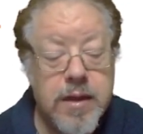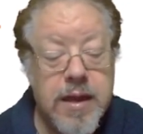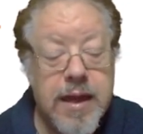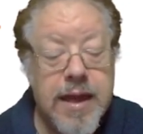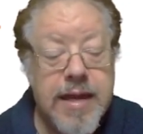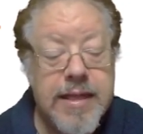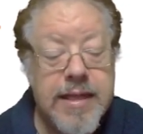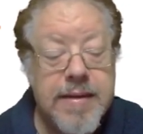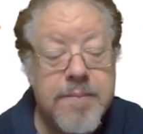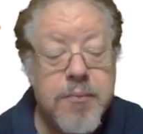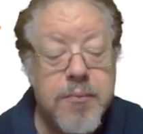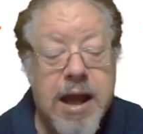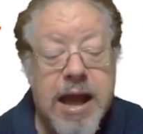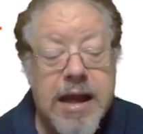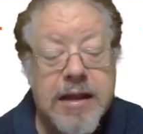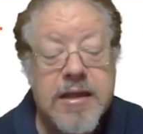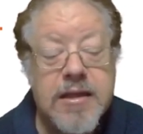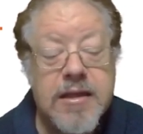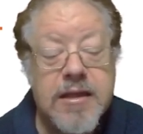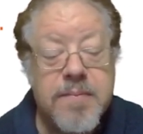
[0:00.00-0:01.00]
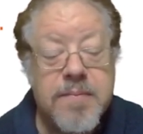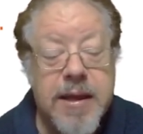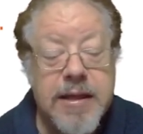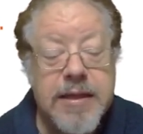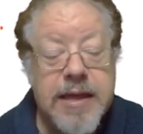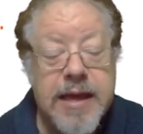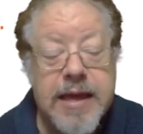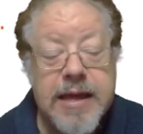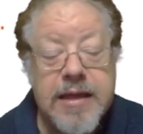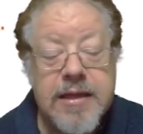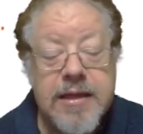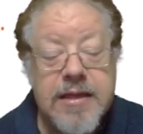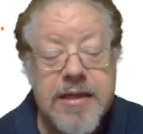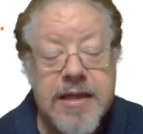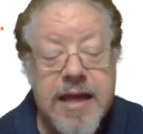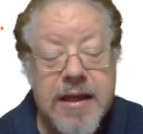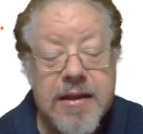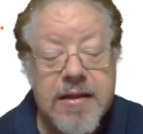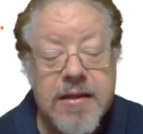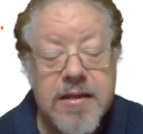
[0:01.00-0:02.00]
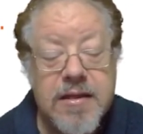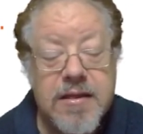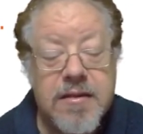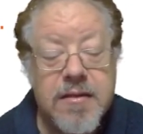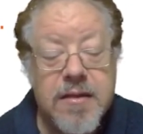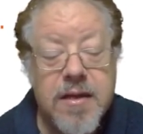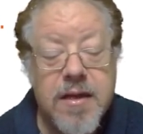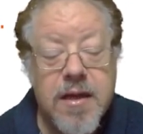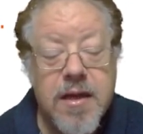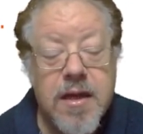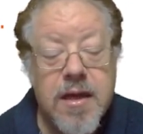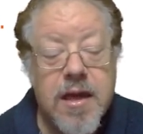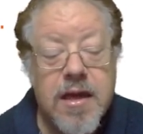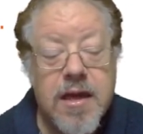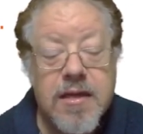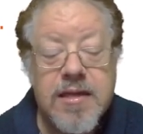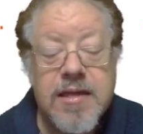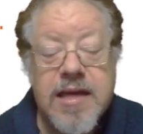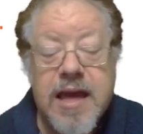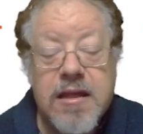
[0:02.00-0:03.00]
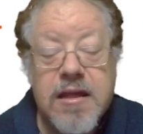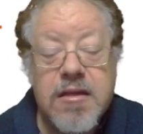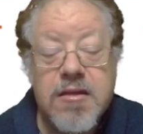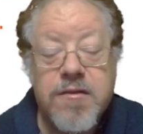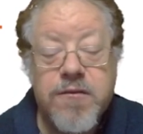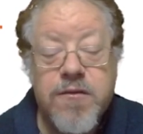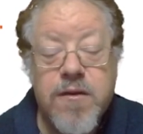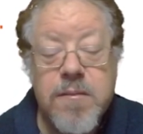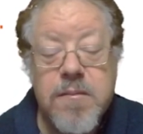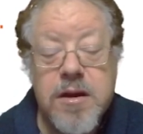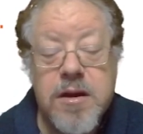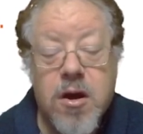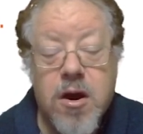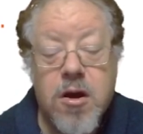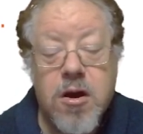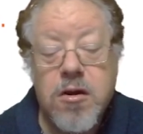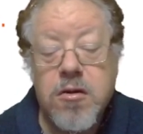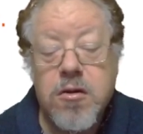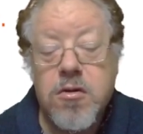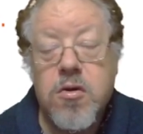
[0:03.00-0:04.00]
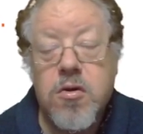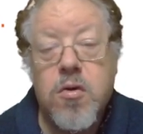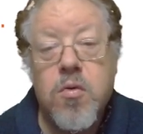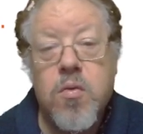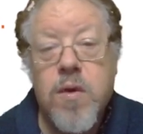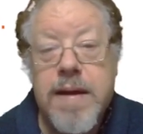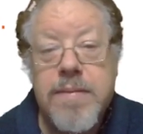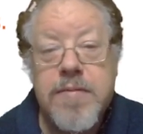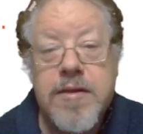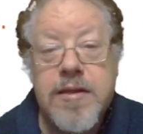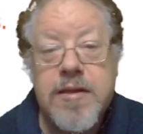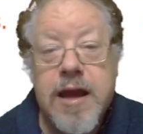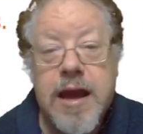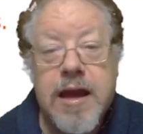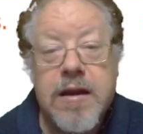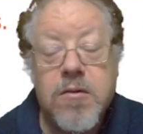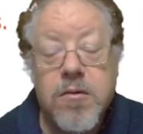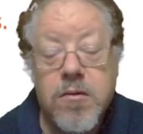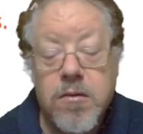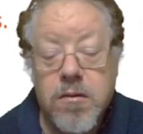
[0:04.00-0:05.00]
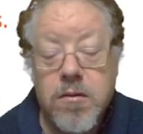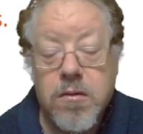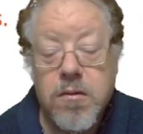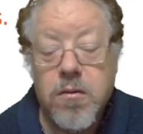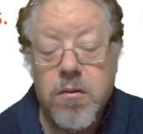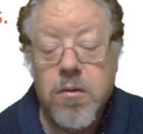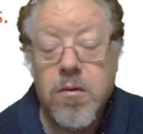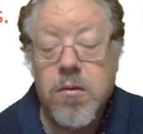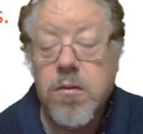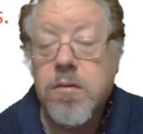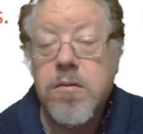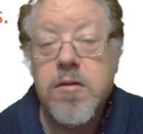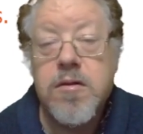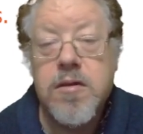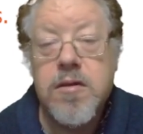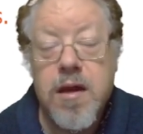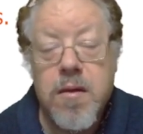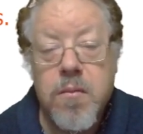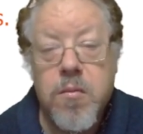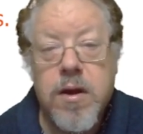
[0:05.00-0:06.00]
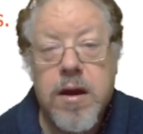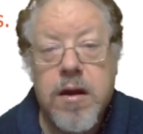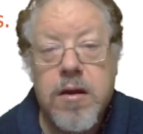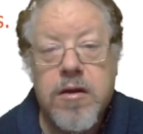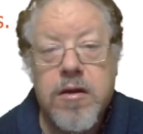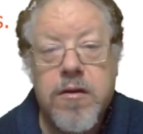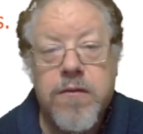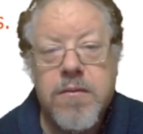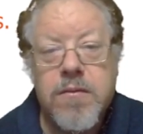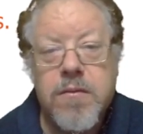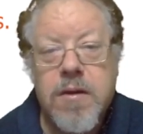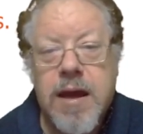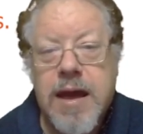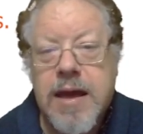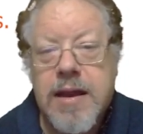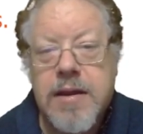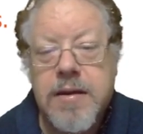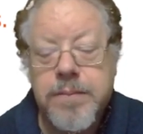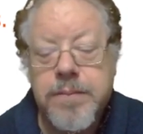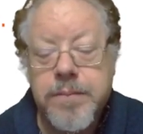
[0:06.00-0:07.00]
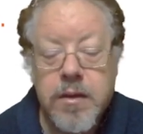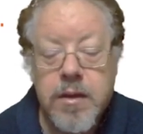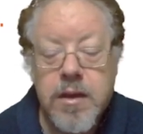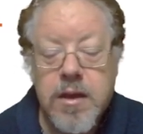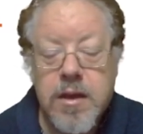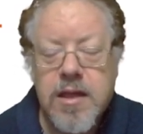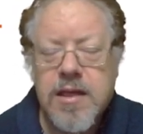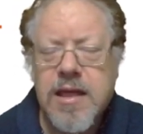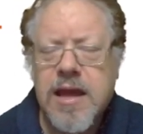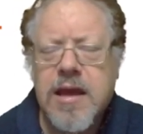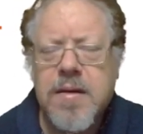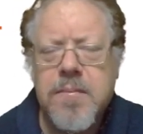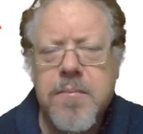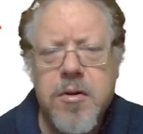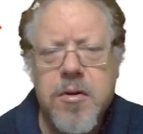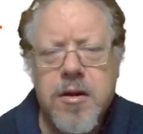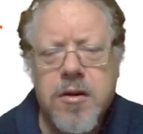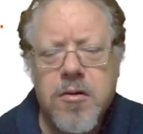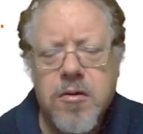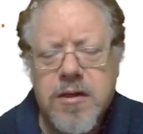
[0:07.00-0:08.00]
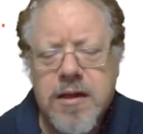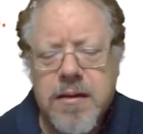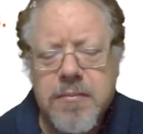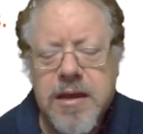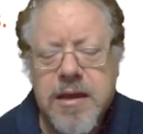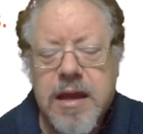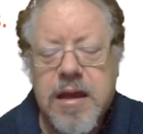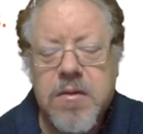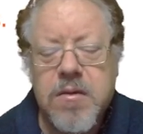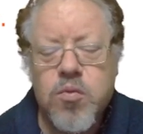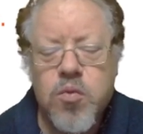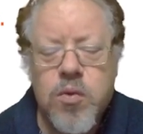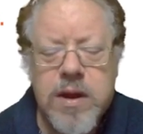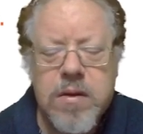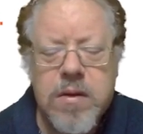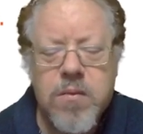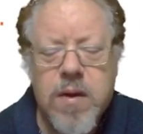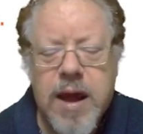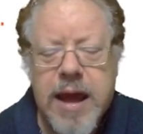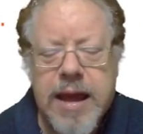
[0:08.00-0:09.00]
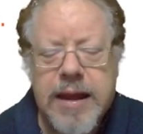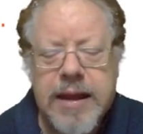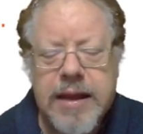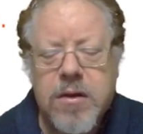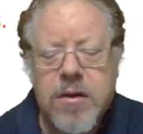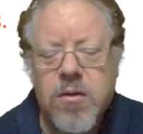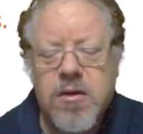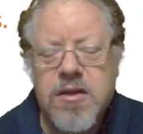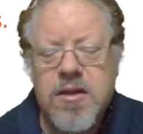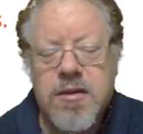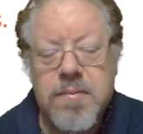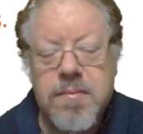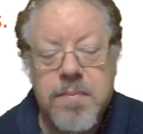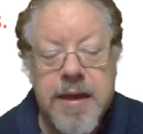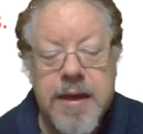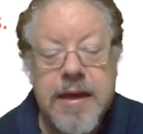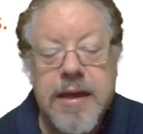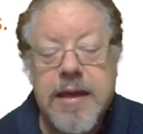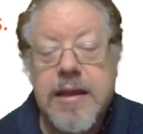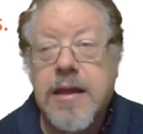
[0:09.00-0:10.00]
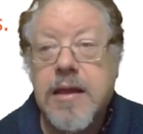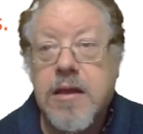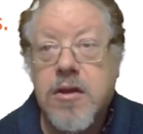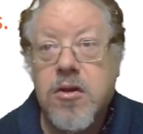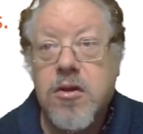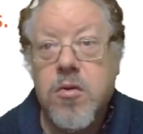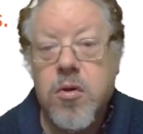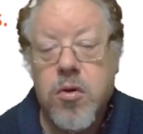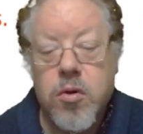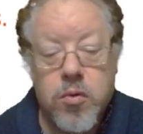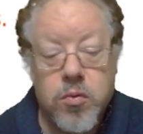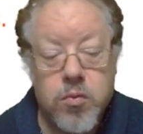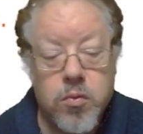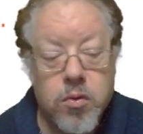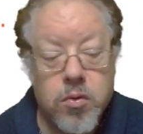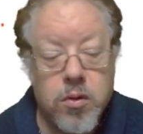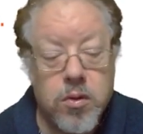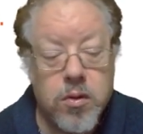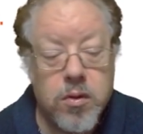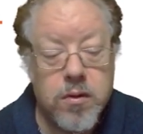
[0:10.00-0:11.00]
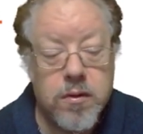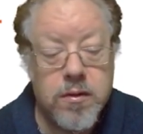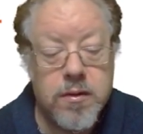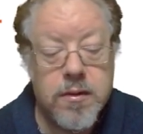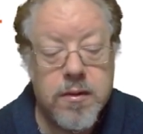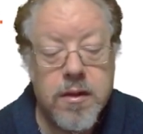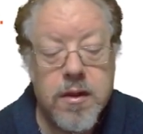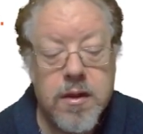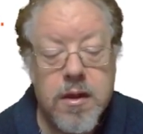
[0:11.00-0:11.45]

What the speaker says: And then practice by taking a sentence from an article, website, or somewhere you've read, like a book or something, and rewrite it or speak it in your own words.